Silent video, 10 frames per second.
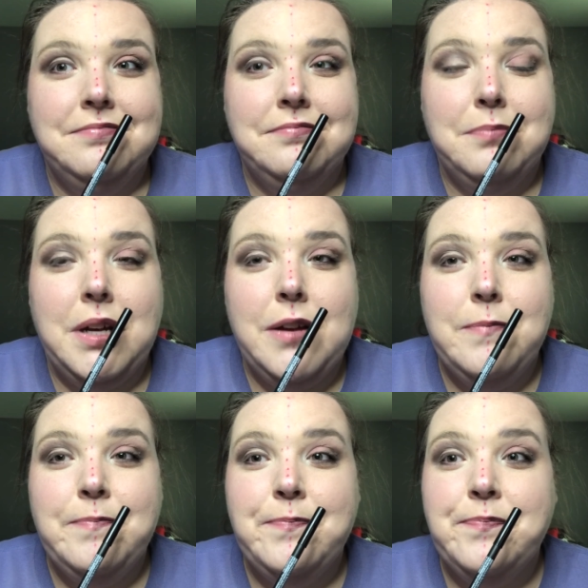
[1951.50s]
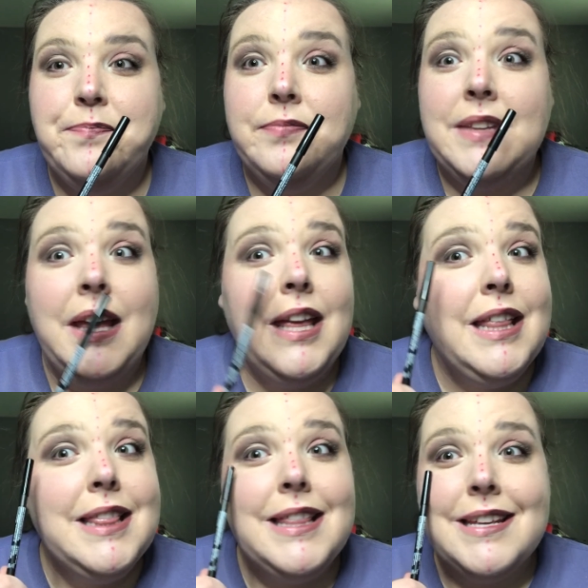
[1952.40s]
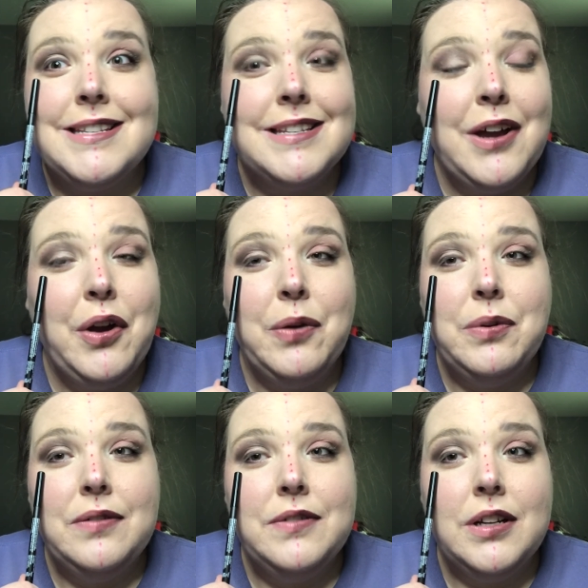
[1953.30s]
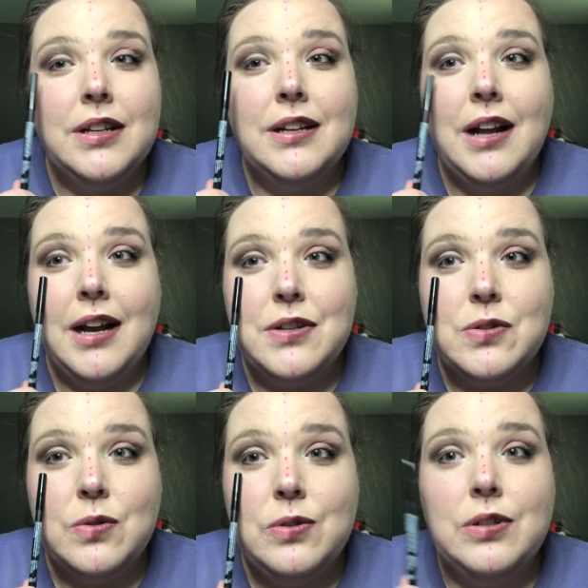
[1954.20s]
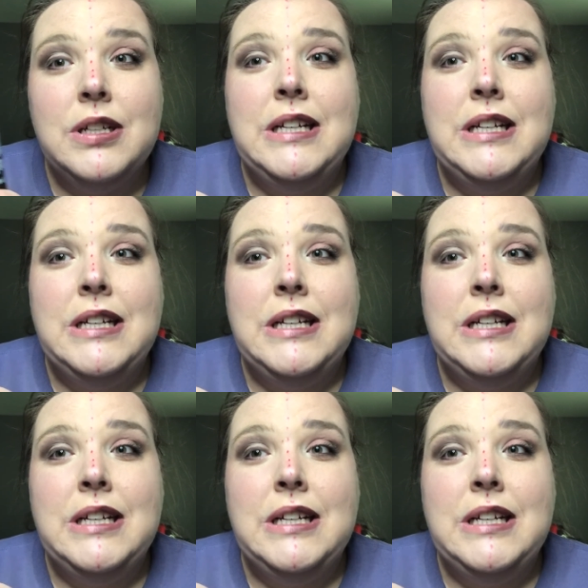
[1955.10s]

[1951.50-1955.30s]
But this is how I would have done it in high school.